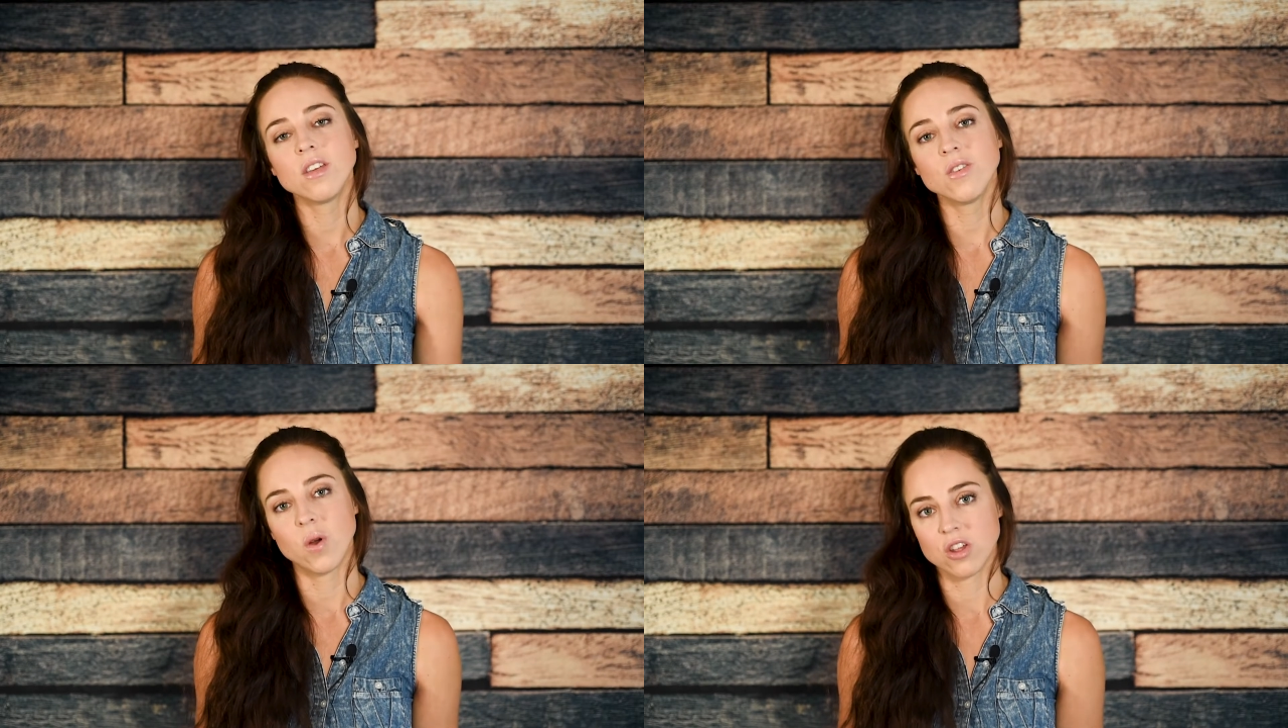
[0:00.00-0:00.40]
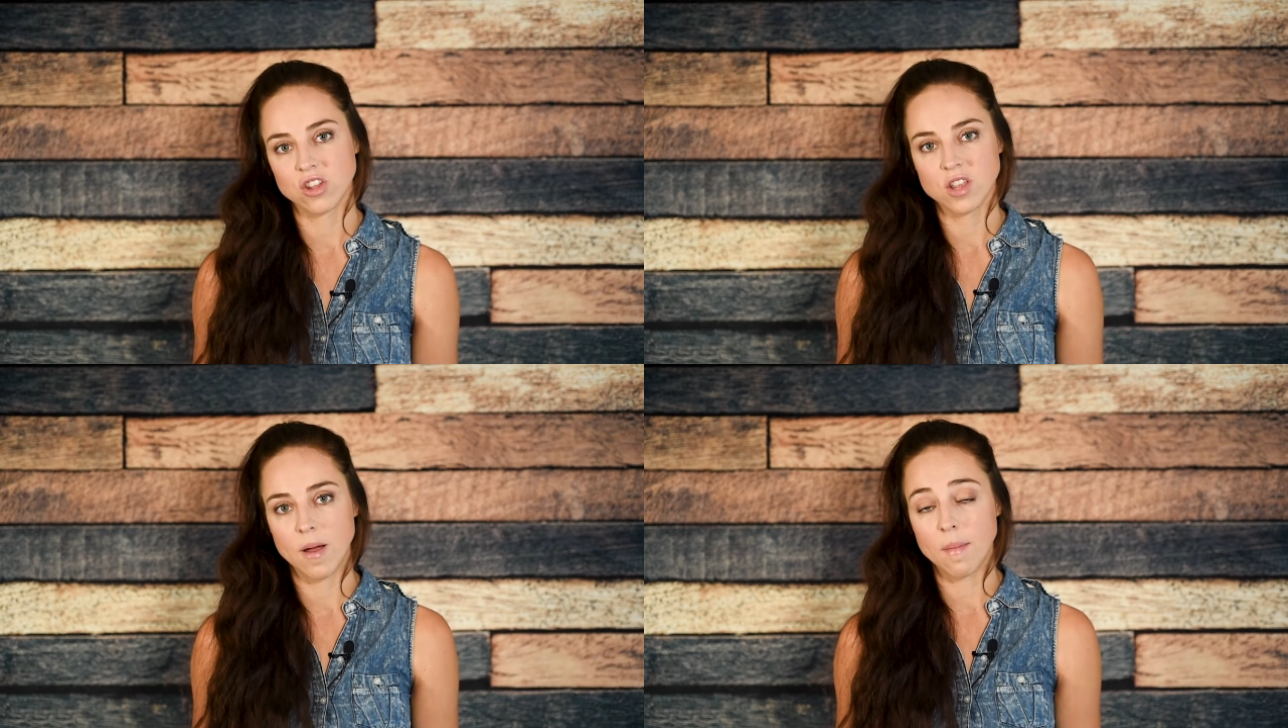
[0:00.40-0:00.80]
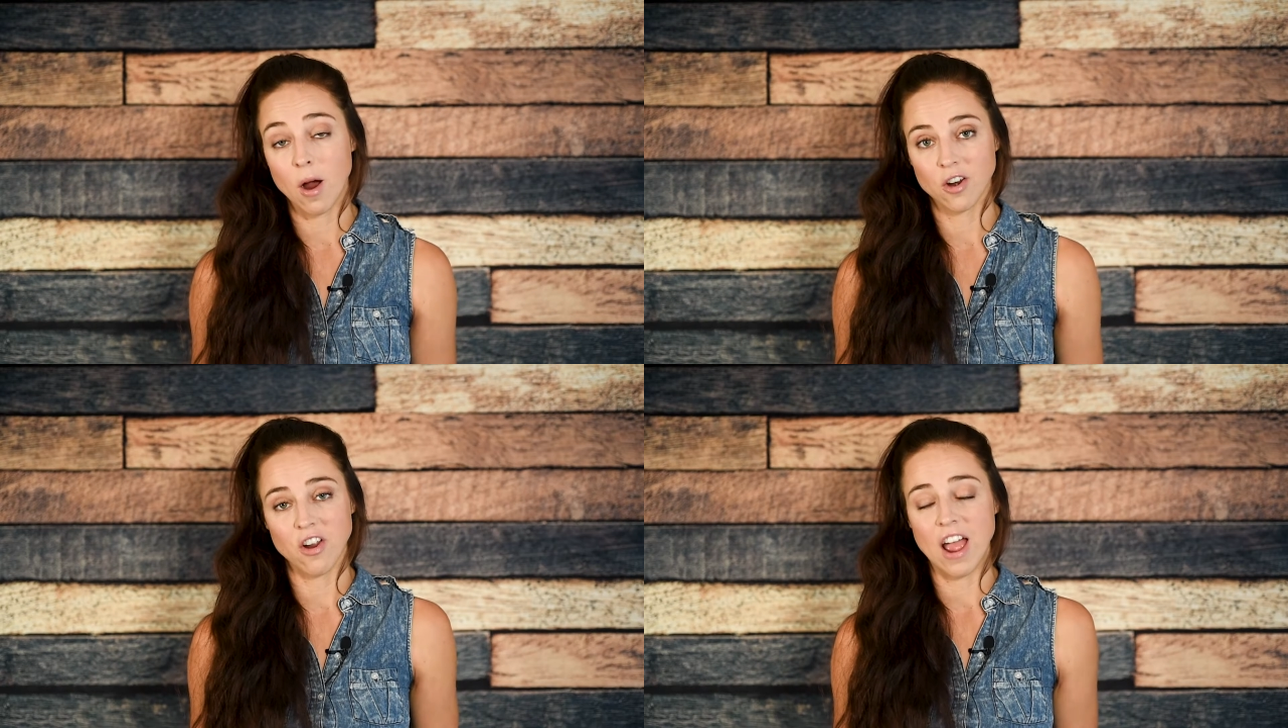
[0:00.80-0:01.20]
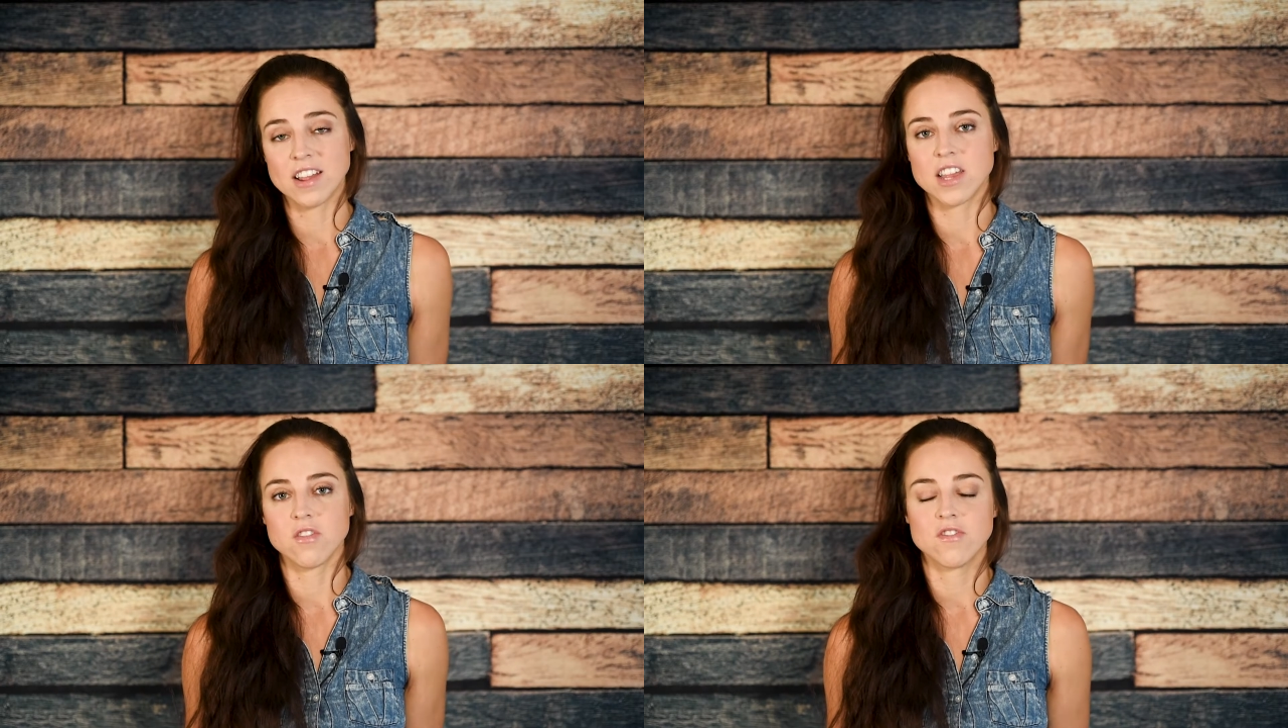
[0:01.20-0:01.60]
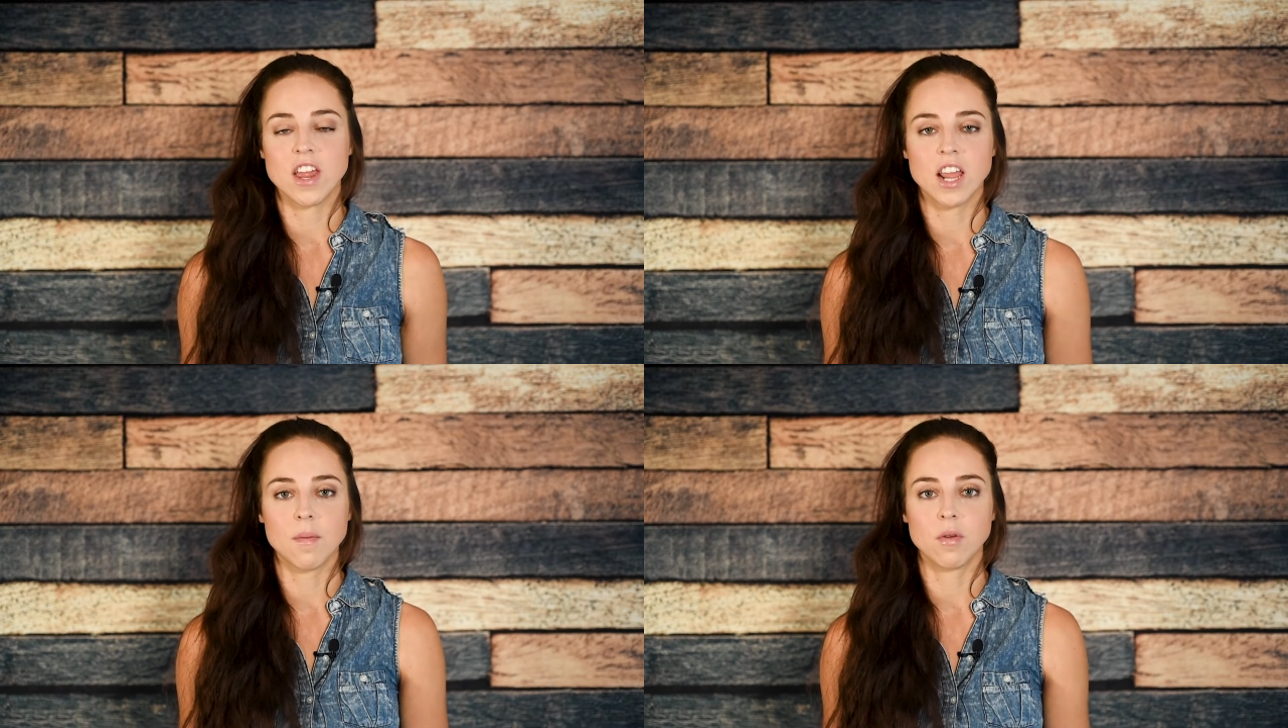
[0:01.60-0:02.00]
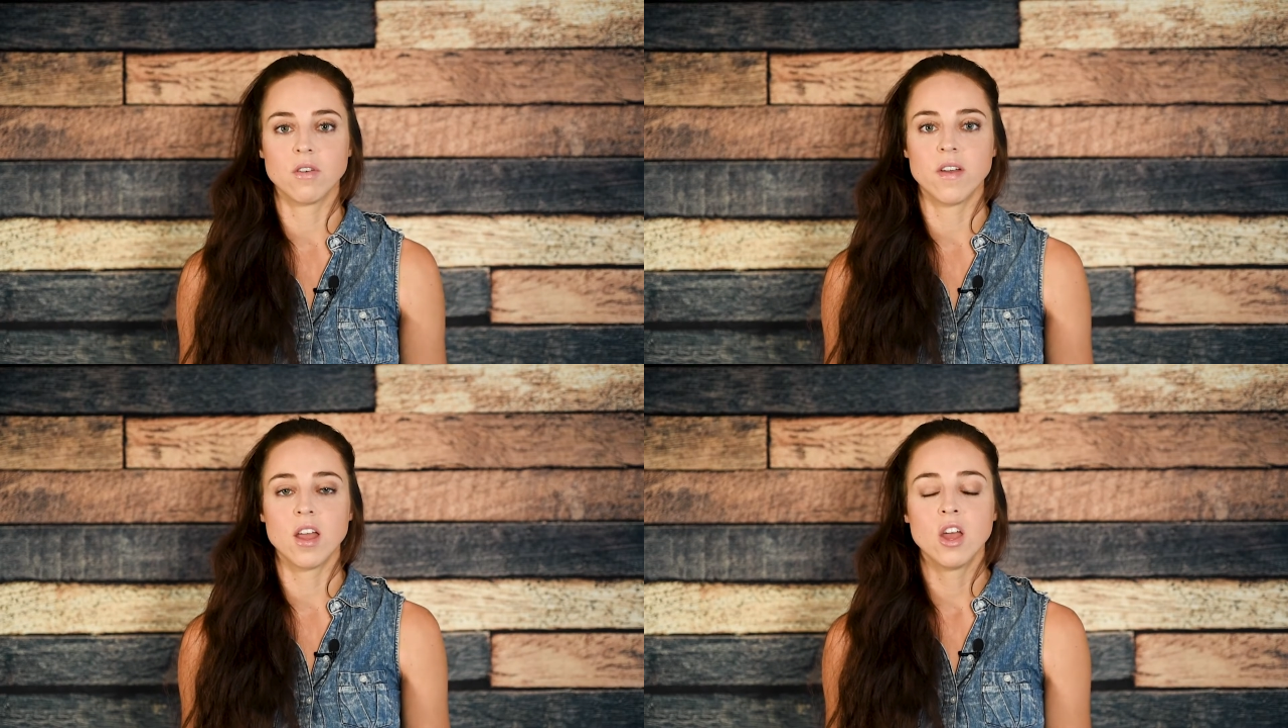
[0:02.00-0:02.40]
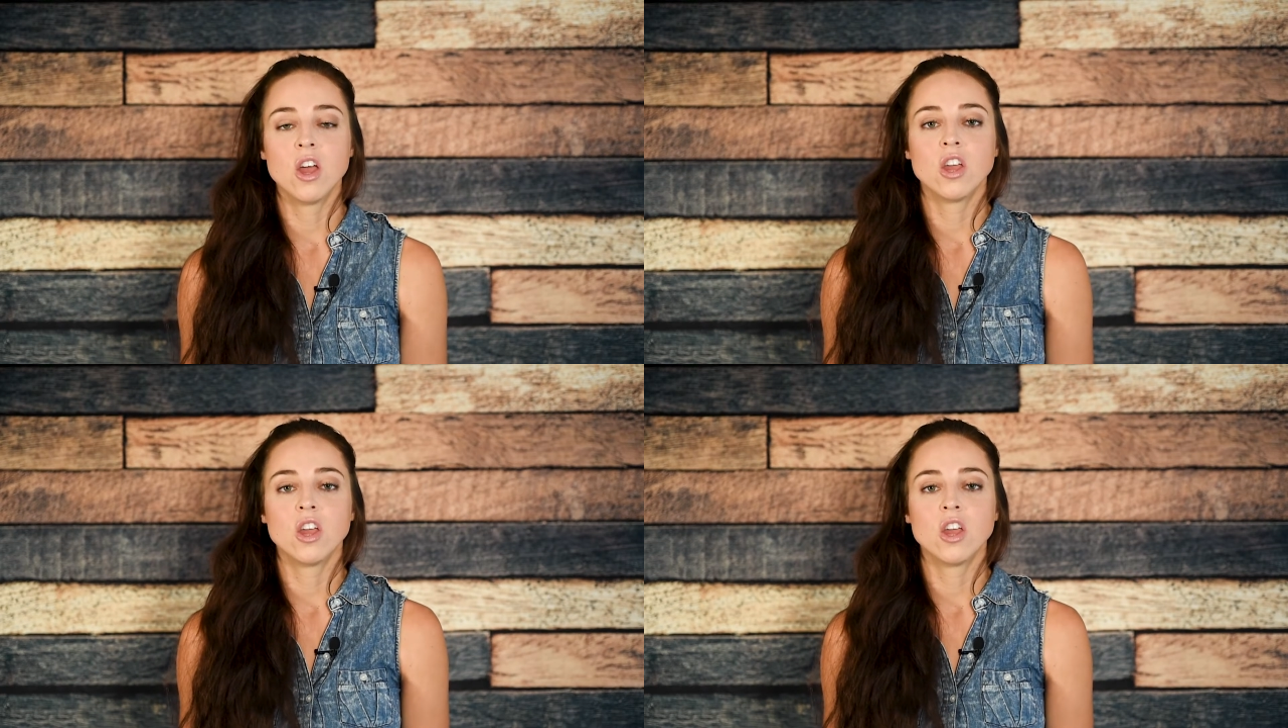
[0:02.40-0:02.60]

other questions about partner access or setting up your event,